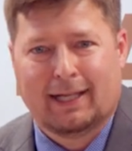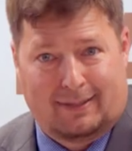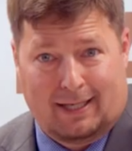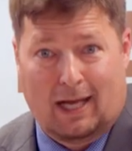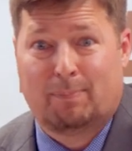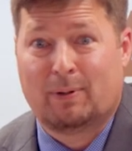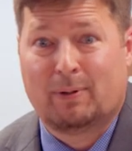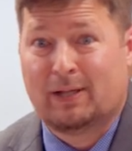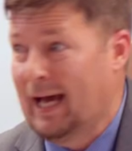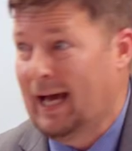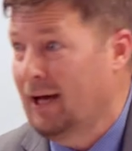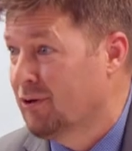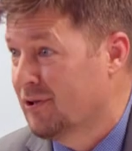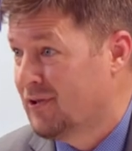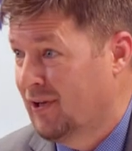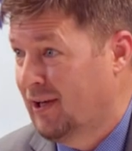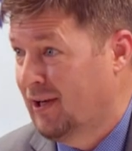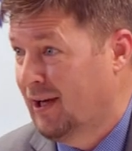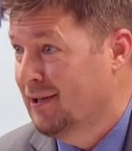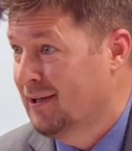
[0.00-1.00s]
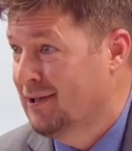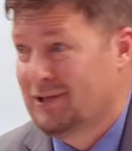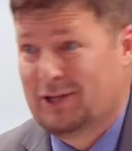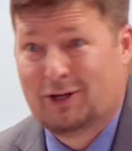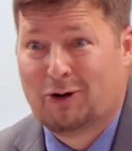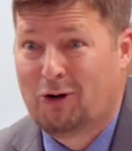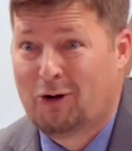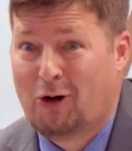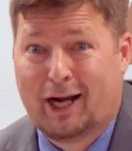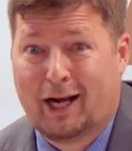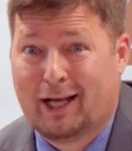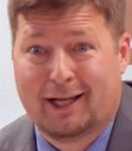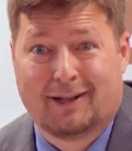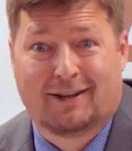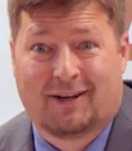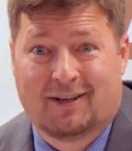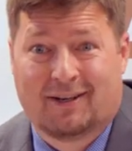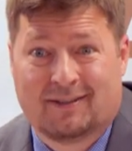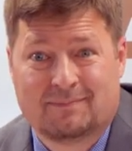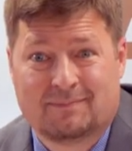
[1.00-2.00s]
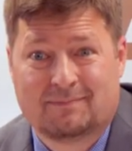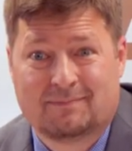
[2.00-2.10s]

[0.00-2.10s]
have to type in the address again because you don't know how to get there.